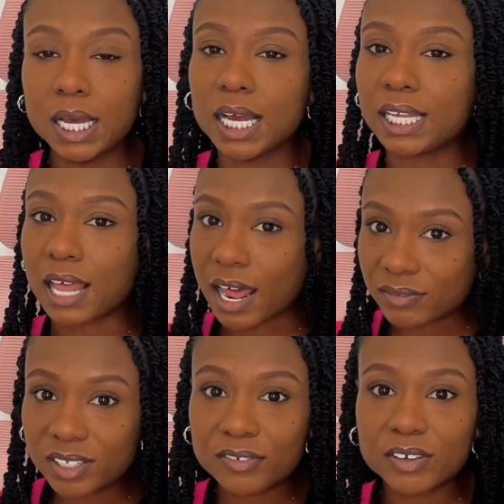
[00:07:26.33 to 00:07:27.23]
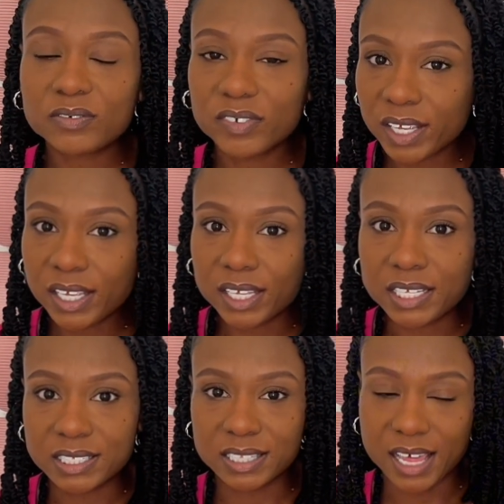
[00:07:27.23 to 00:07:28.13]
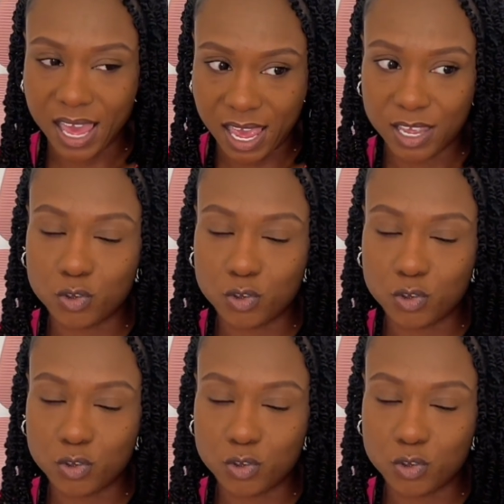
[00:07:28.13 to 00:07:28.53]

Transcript: a lot of different fees that